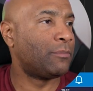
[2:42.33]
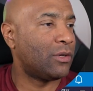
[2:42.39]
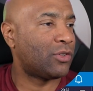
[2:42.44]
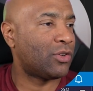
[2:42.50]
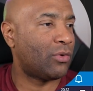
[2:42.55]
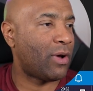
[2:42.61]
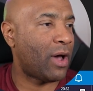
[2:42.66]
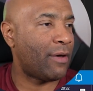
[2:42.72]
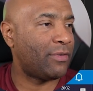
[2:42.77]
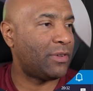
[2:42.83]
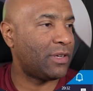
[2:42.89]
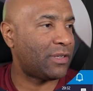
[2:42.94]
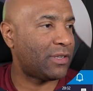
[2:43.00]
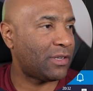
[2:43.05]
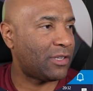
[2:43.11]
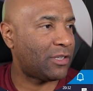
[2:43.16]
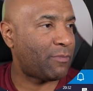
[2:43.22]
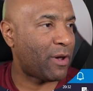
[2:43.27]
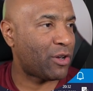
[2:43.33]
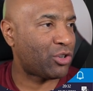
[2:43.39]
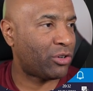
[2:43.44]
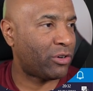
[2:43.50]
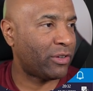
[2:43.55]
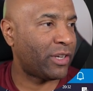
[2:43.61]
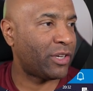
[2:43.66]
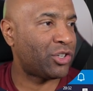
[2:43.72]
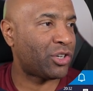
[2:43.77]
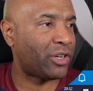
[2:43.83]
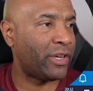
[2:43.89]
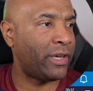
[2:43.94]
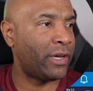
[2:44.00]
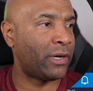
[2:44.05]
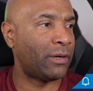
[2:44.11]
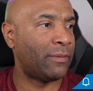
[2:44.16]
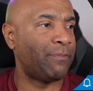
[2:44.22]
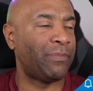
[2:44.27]
So we have this special notation
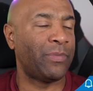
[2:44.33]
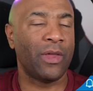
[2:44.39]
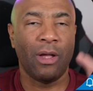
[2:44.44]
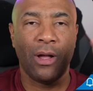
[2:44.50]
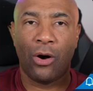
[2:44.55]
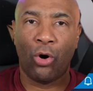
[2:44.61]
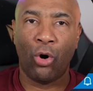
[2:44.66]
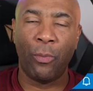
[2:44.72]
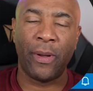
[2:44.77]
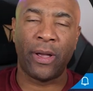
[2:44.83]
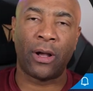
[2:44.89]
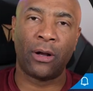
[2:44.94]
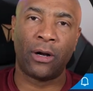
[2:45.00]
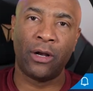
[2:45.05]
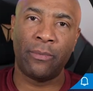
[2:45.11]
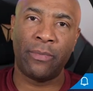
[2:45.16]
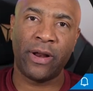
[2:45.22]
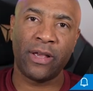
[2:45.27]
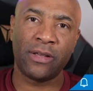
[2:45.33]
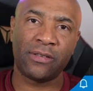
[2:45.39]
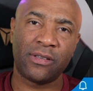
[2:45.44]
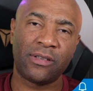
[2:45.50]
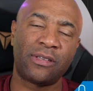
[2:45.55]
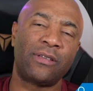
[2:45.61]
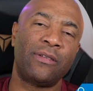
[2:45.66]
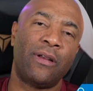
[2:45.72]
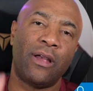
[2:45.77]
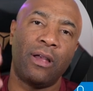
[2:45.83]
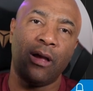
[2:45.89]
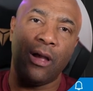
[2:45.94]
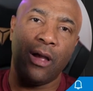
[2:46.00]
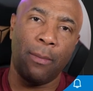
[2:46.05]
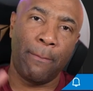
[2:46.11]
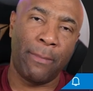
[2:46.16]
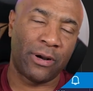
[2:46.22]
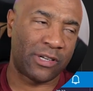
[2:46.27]
here: open curly braces,
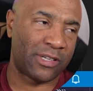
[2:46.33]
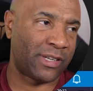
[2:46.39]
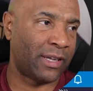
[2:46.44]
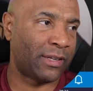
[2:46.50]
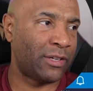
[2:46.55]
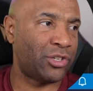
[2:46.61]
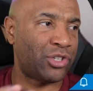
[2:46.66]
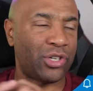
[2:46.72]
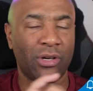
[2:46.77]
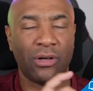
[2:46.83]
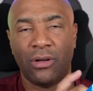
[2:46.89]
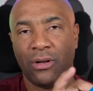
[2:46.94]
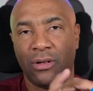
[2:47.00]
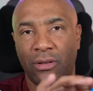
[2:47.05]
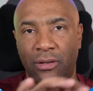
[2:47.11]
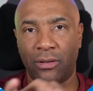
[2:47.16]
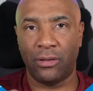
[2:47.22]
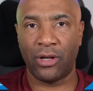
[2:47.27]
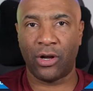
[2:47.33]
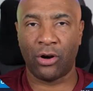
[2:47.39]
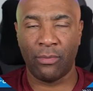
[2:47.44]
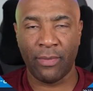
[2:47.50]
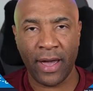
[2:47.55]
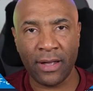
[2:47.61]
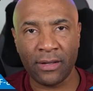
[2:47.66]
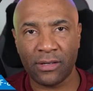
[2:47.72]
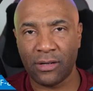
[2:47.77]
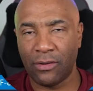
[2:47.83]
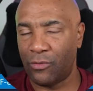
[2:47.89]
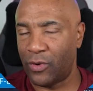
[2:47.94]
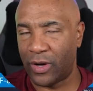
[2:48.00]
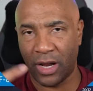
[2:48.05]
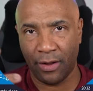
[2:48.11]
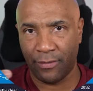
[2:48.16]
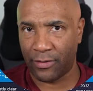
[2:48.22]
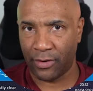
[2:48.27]
percentage, the command,
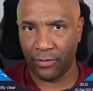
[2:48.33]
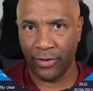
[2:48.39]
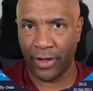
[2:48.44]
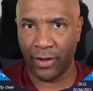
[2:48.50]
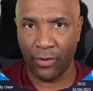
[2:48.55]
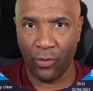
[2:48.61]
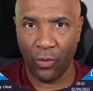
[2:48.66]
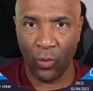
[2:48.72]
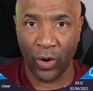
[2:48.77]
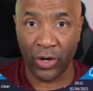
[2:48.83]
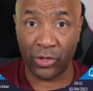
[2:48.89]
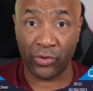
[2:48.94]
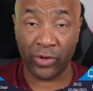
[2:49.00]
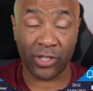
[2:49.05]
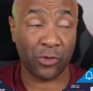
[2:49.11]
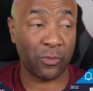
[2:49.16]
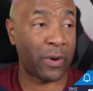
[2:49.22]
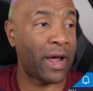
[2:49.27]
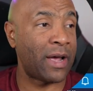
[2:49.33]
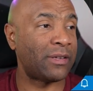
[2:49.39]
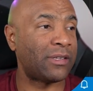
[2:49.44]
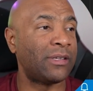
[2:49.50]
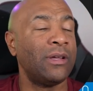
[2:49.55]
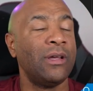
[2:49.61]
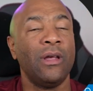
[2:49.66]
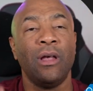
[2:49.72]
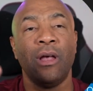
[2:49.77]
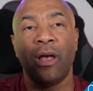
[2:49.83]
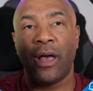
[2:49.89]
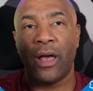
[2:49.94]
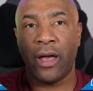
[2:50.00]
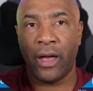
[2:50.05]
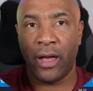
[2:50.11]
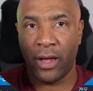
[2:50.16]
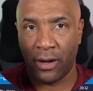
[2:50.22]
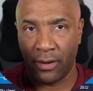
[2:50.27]
whatever we want to express,
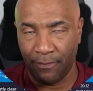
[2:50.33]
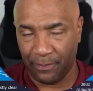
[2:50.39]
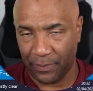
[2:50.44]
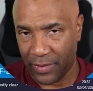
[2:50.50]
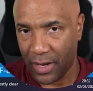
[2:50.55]
and